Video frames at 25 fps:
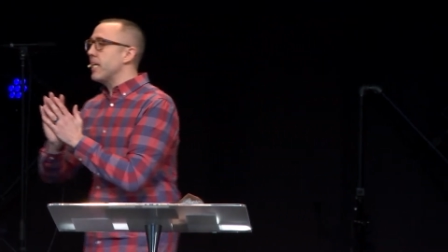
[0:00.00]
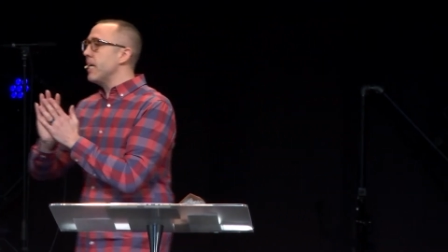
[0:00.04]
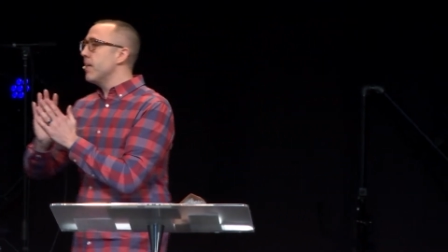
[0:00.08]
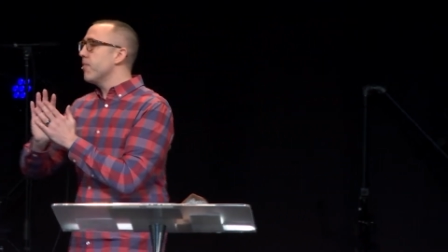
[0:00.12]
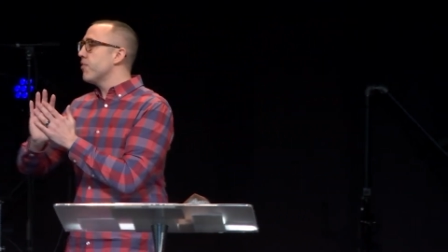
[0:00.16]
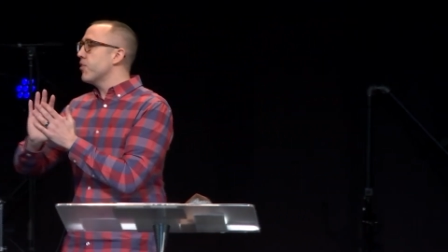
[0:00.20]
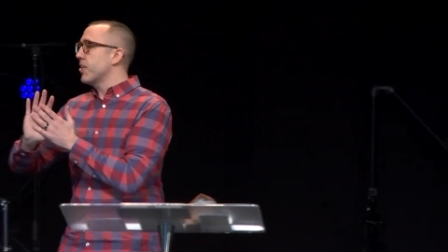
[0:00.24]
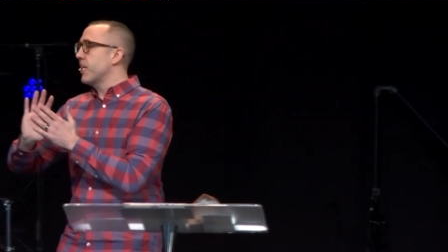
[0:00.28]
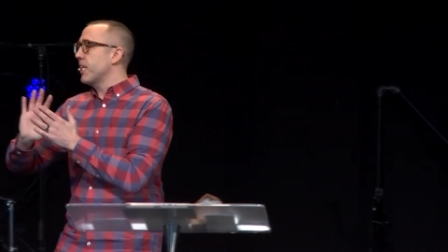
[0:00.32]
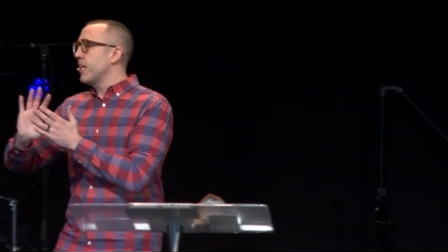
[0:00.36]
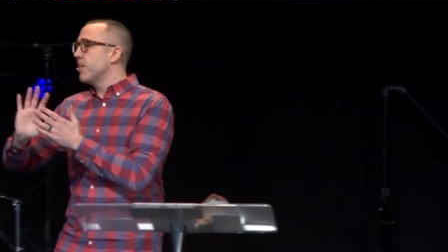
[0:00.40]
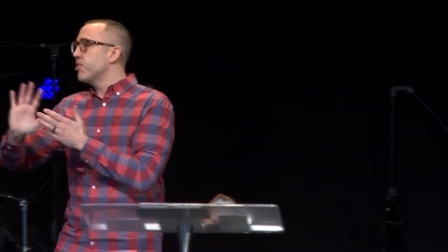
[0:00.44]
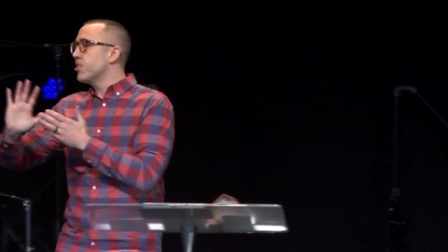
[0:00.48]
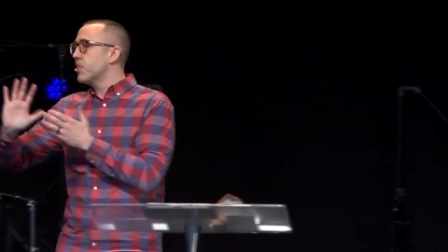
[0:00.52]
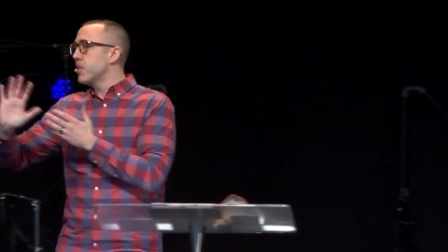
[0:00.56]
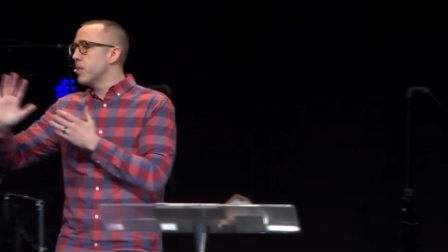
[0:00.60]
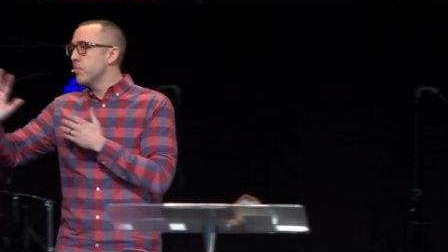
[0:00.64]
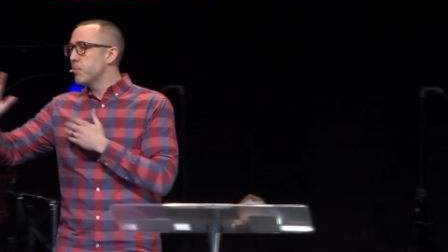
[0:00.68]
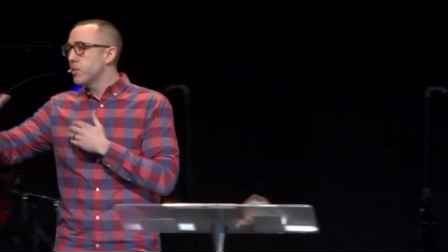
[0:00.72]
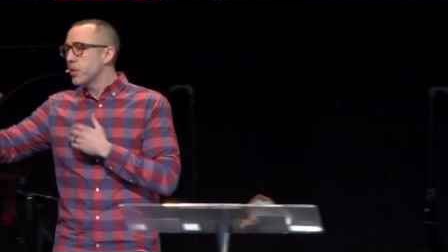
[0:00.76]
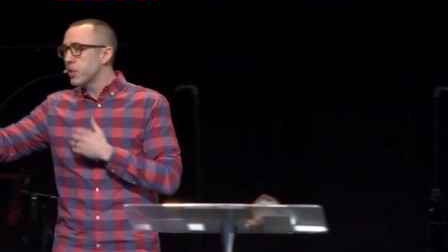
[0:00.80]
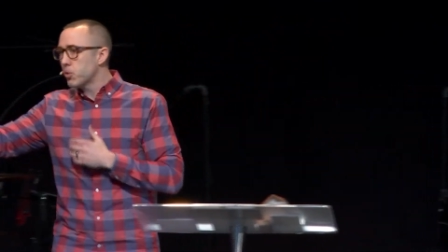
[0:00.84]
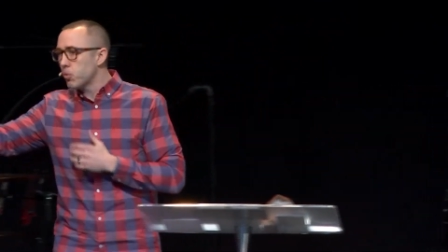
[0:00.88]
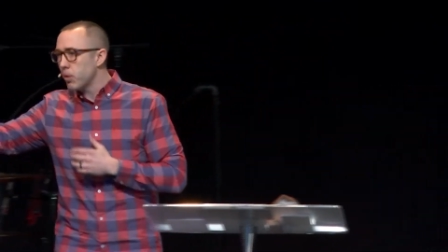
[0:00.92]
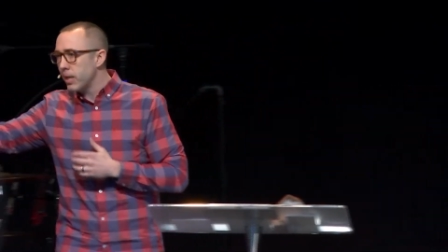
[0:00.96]
he ever gives
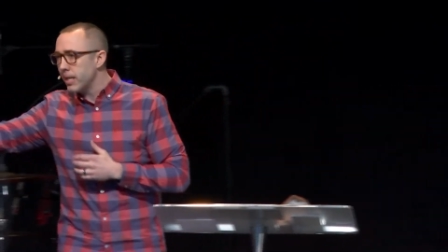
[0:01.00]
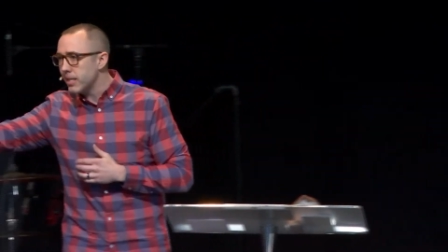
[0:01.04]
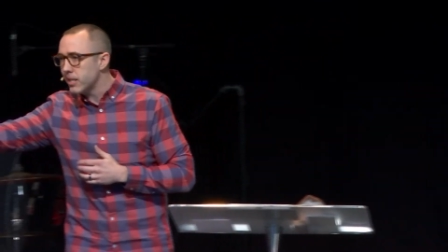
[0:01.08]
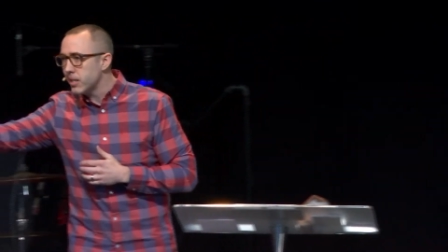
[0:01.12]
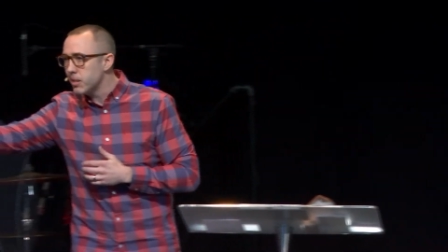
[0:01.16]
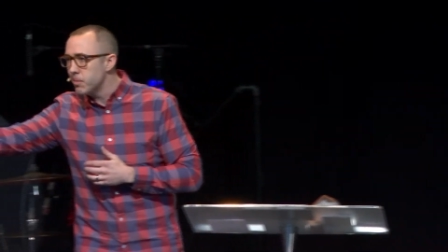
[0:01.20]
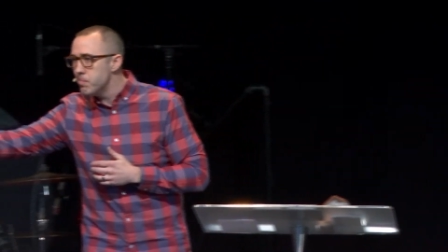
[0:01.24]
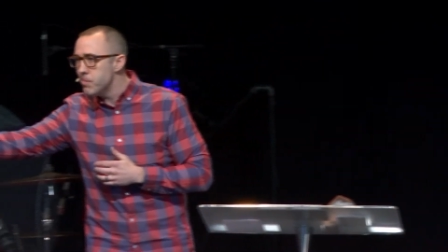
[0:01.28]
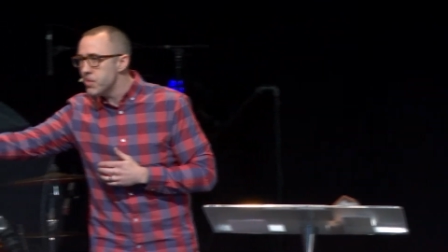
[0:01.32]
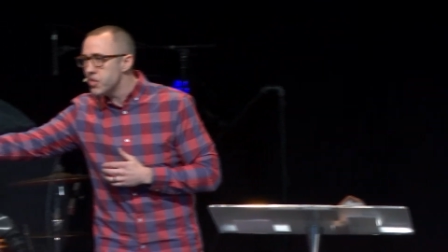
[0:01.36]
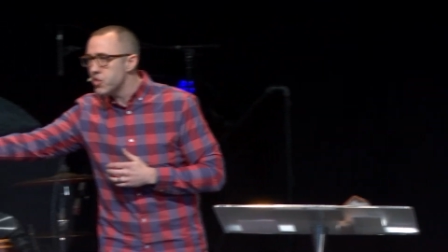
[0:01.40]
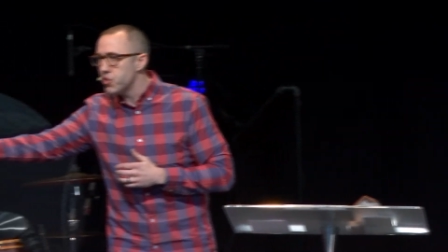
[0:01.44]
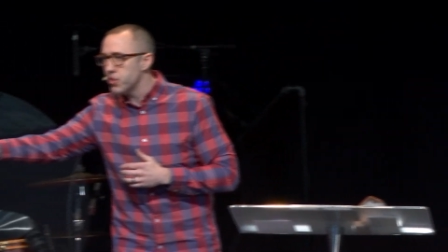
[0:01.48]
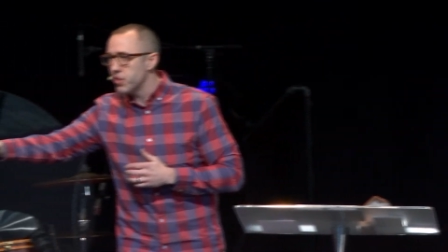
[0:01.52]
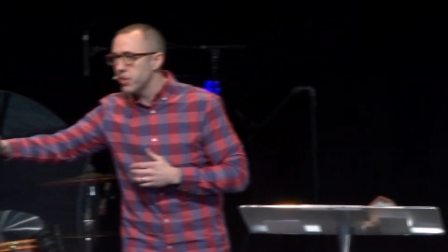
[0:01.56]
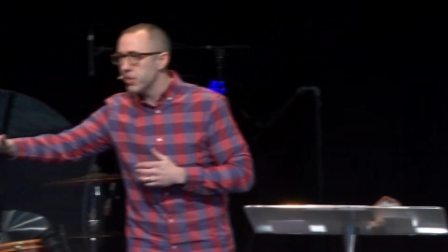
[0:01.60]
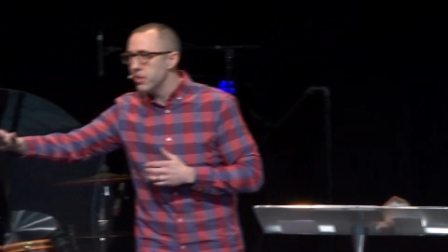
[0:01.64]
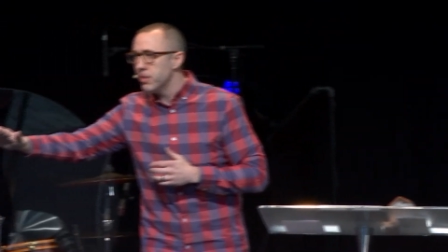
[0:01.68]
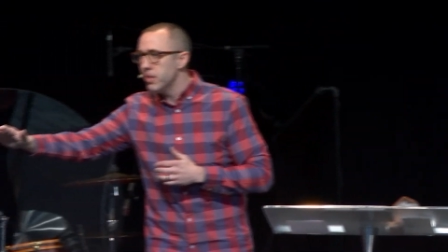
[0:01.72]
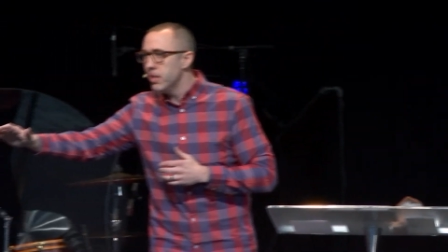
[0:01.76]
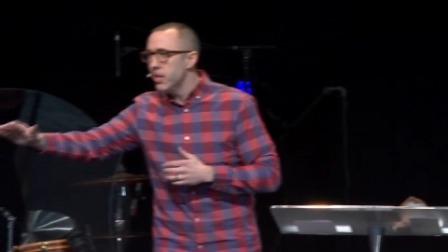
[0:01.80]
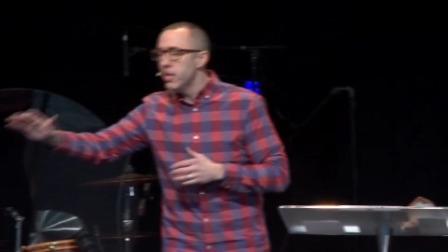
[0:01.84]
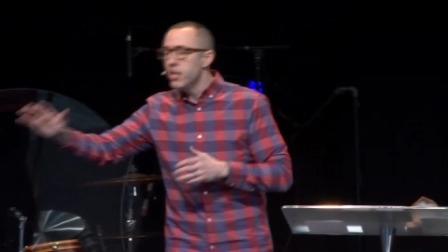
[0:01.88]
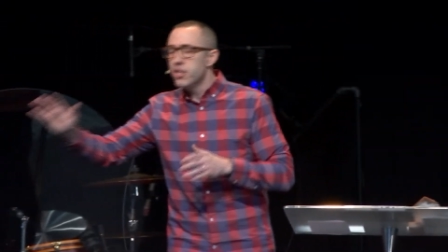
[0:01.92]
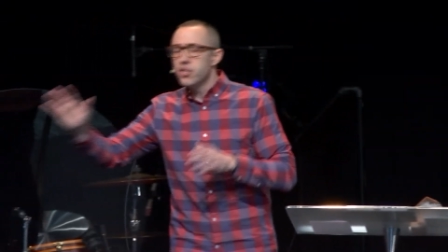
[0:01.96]
them the Great
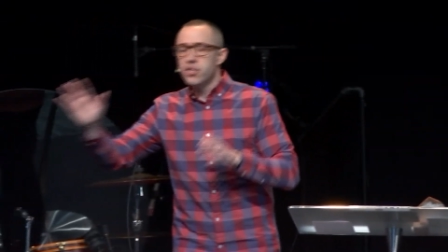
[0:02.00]
Commission